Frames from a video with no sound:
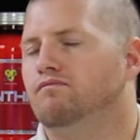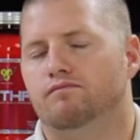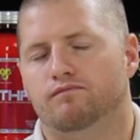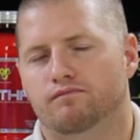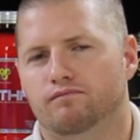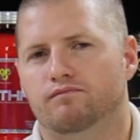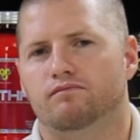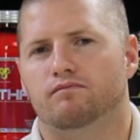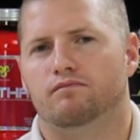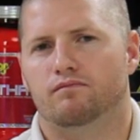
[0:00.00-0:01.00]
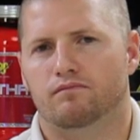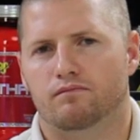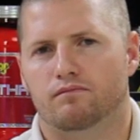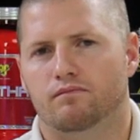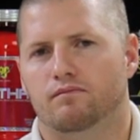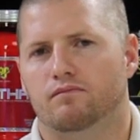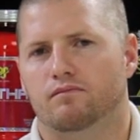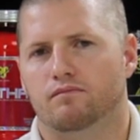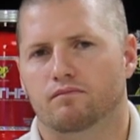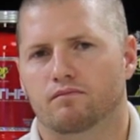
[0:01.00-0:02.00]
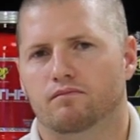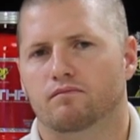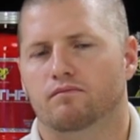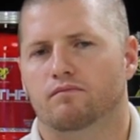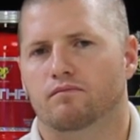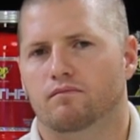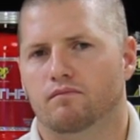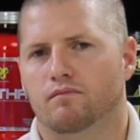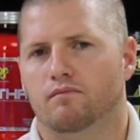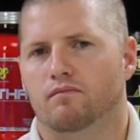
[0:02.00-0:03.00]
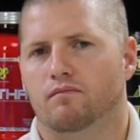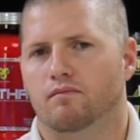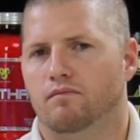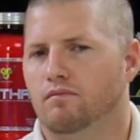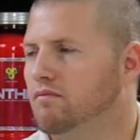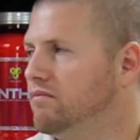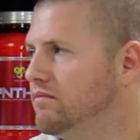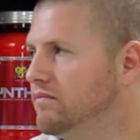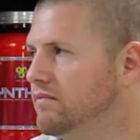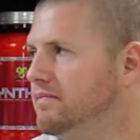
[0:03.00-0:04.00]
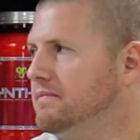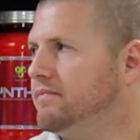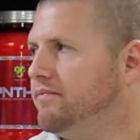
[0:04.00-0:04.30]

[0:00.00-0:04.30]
[no speech]